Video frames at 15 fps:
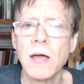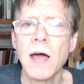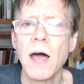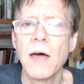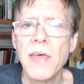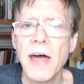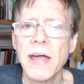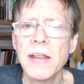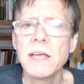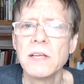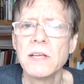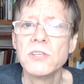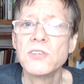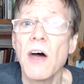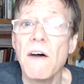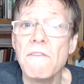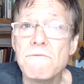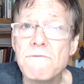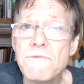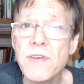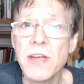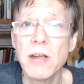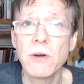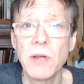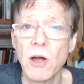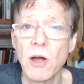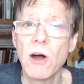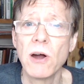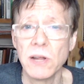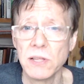That is very
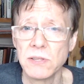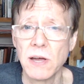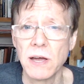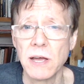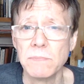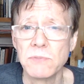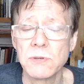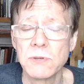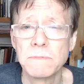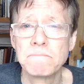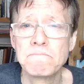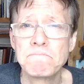hard at times.